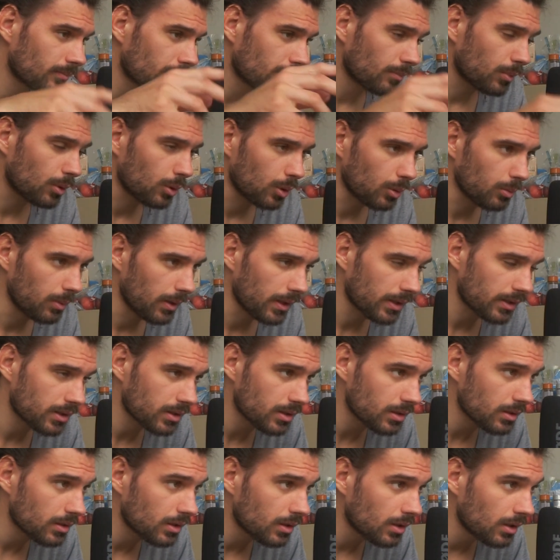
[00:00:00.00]

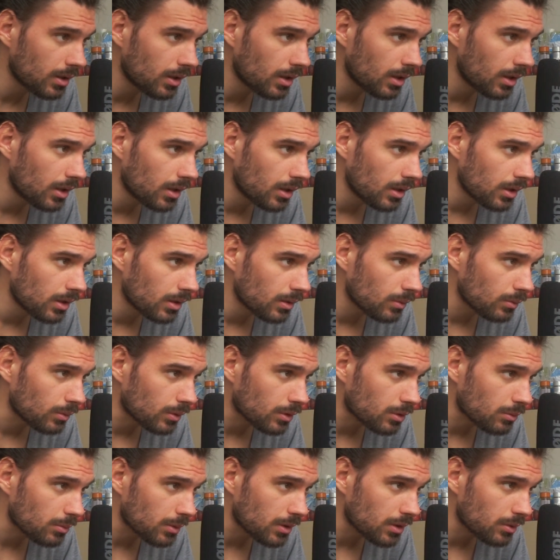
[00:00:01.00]
pullbacks,
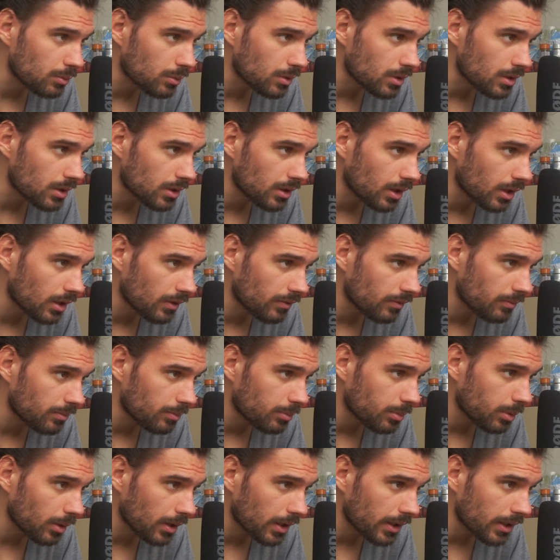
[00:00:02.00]
which means we still have
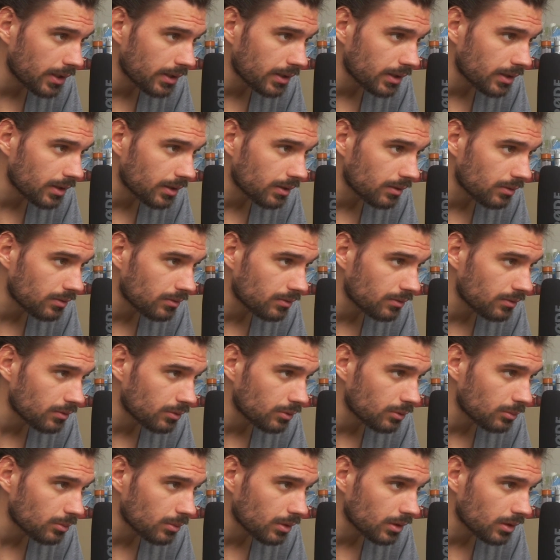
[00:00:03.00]
plenty of
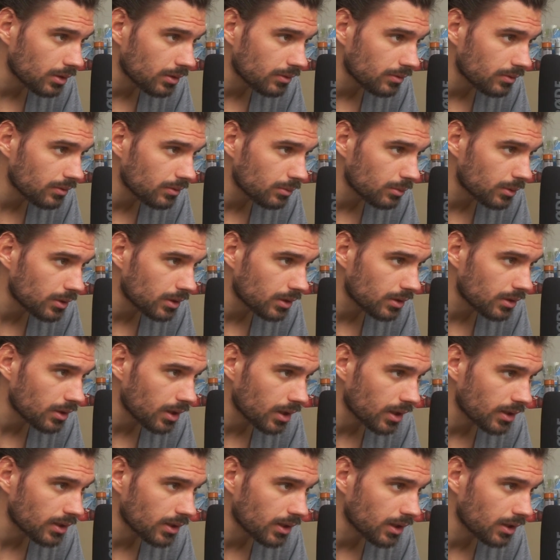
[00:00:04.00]
room left. We can
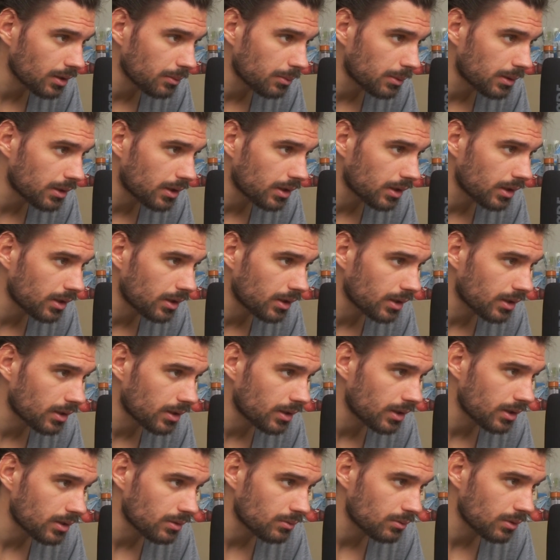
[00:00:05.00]
target a little bit higher, it
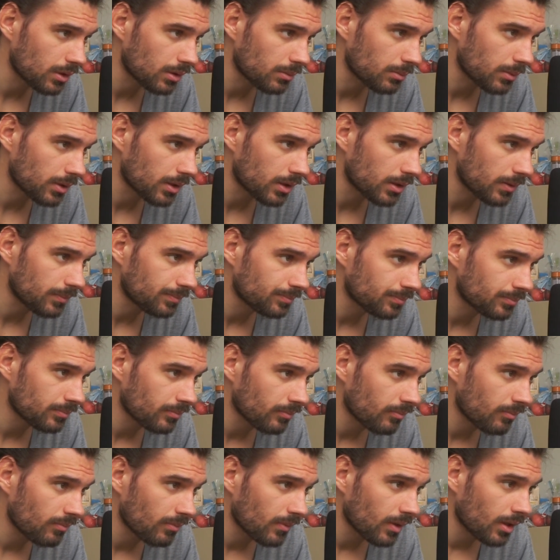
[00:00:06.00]
doesn't really matter.
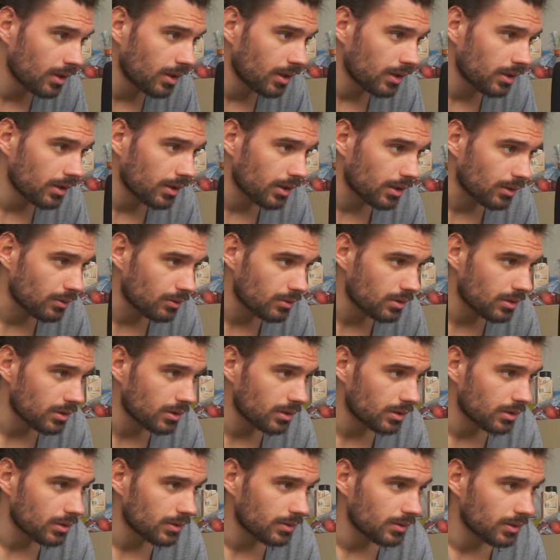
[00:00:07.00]
And you
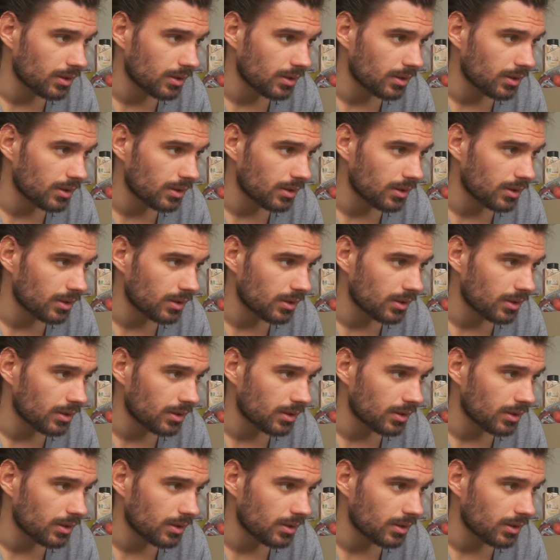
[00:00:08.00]
see,